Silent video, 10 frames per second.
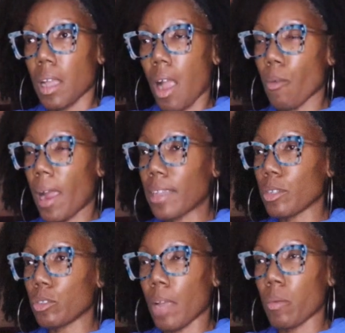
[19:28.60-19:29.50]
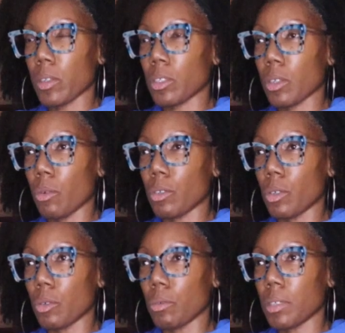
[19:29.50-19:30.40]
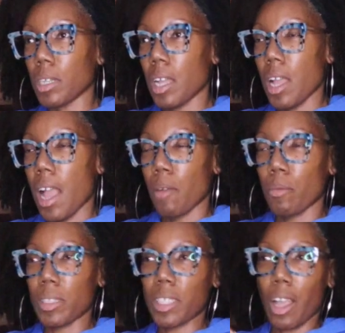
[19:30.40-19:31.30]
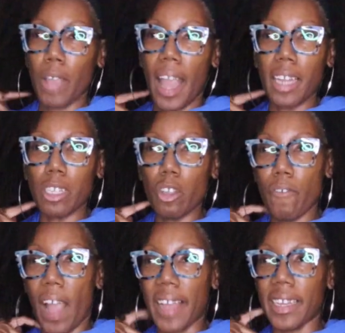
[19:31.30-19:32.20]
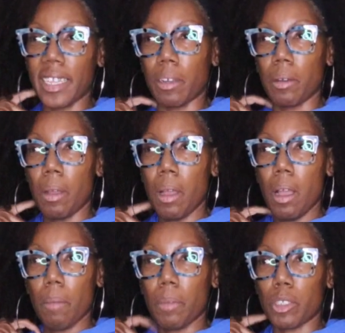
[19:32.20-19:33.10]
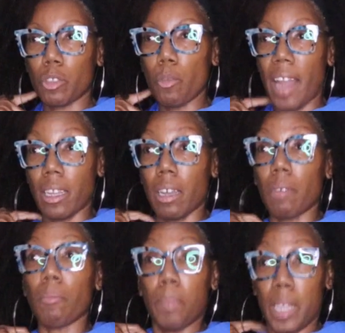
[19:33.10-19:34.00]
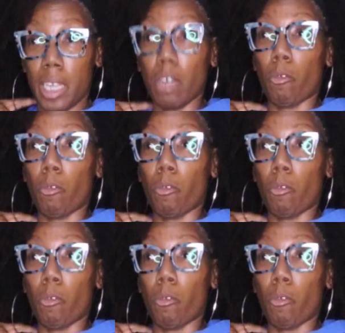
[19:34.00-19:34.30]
All right, UJ, what you gonna do? We saw you had a little fight in you, but you about to be in a